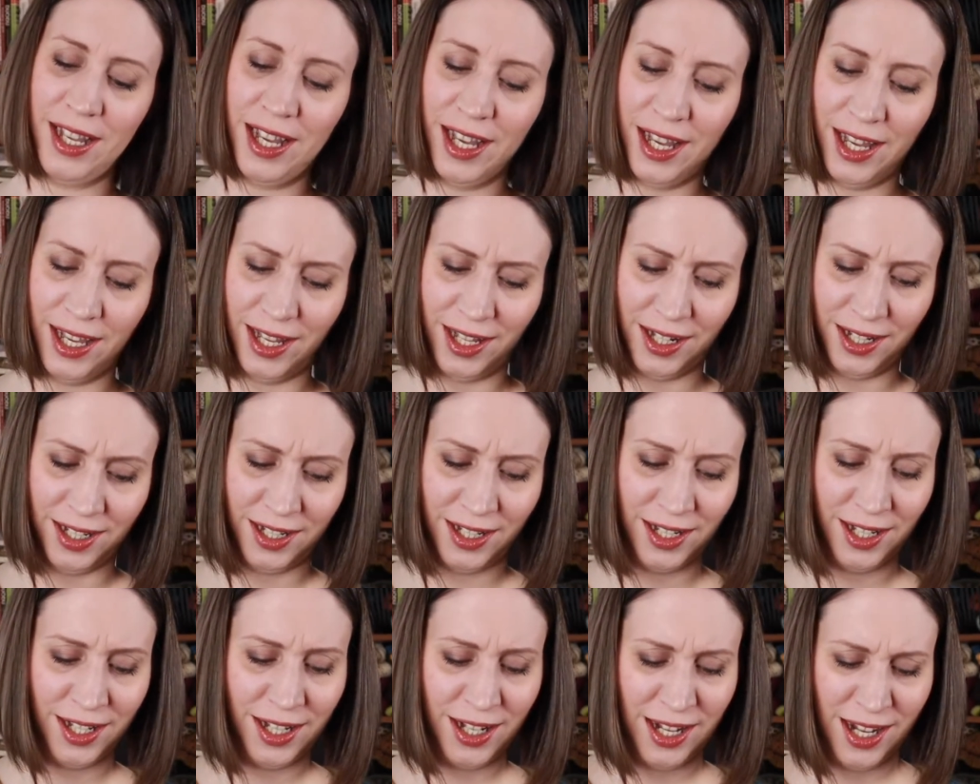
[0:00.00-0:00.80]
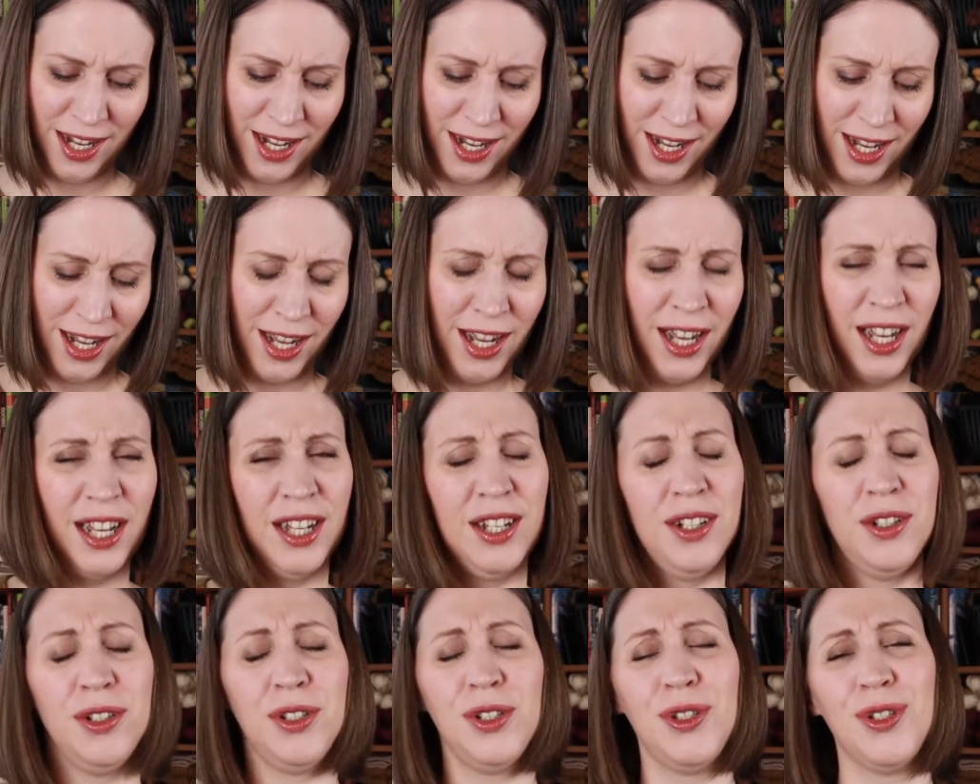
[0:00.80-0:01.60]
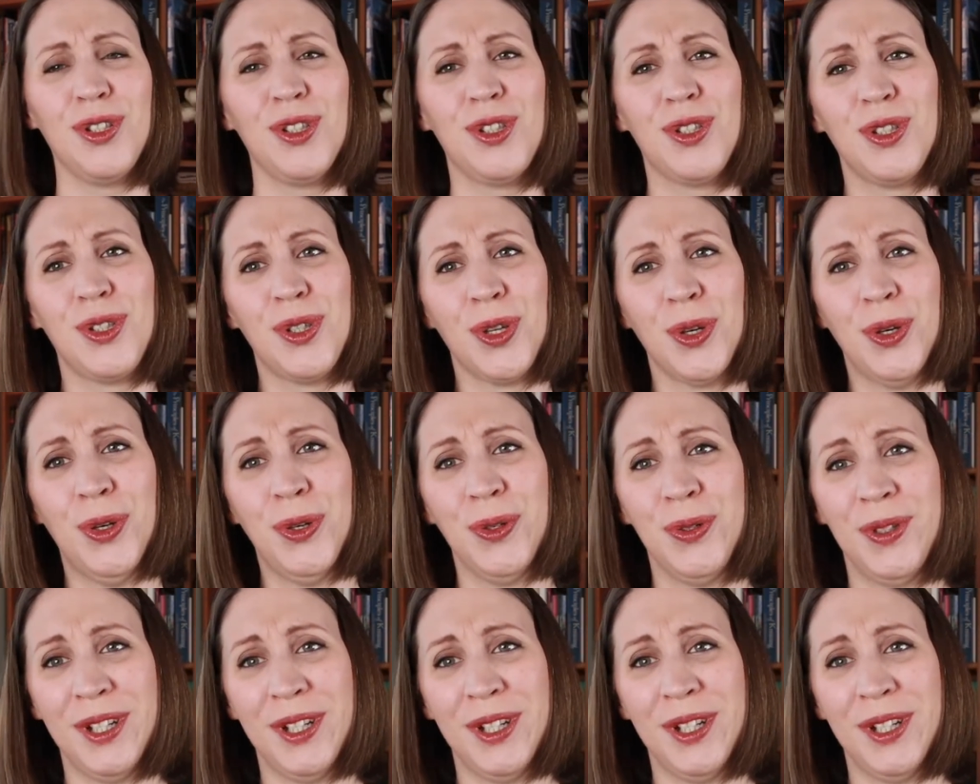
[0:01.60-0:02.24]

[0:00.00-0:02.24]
and I was just so